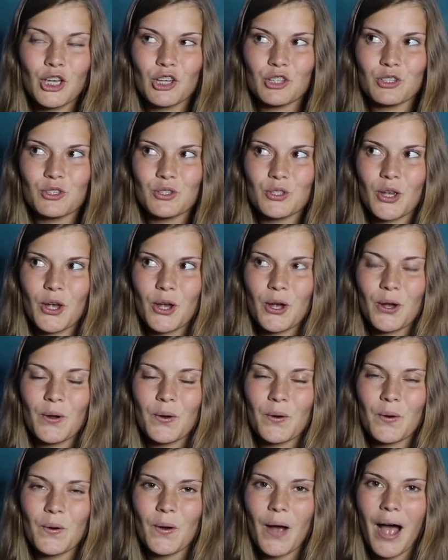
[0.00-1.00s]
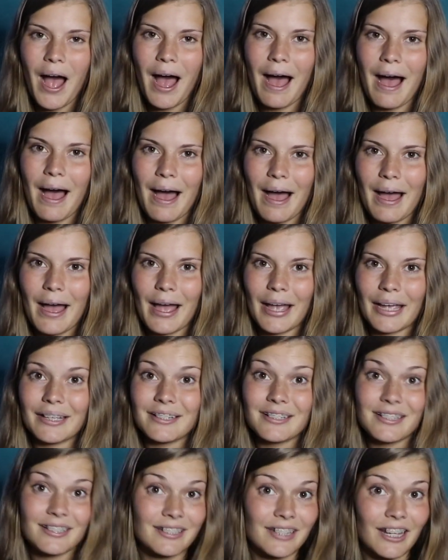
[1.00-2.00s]
And so
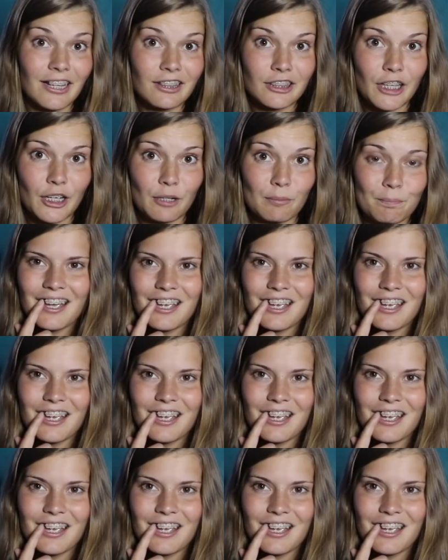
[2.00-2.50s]
I didn't get them.